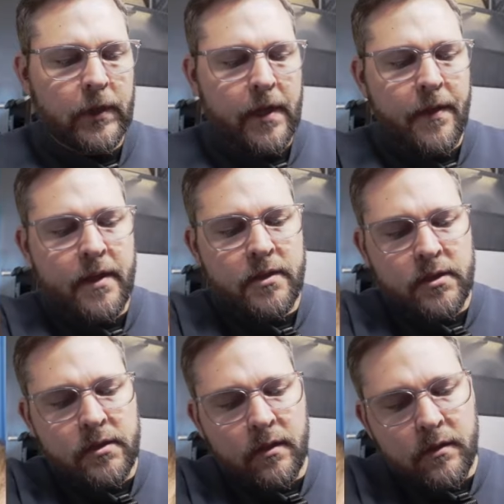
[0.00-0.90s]
And that
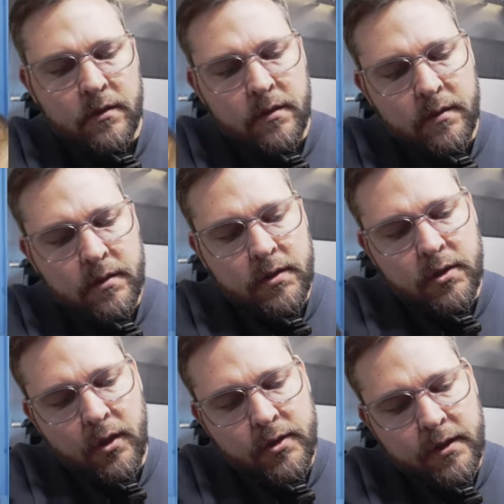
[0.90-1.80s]
just
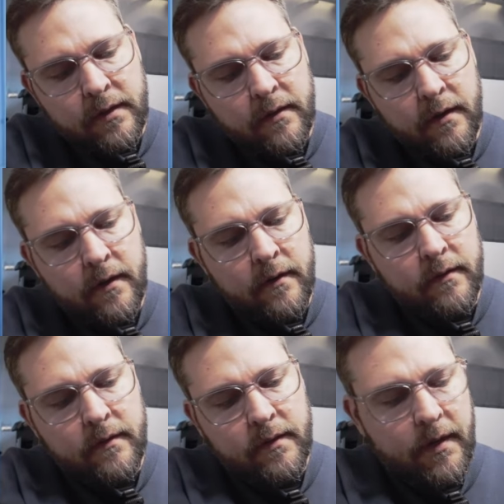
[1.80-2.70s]
slots in there,
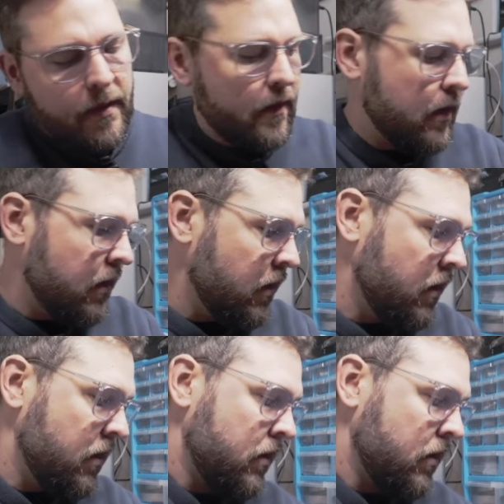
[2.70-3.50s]
and then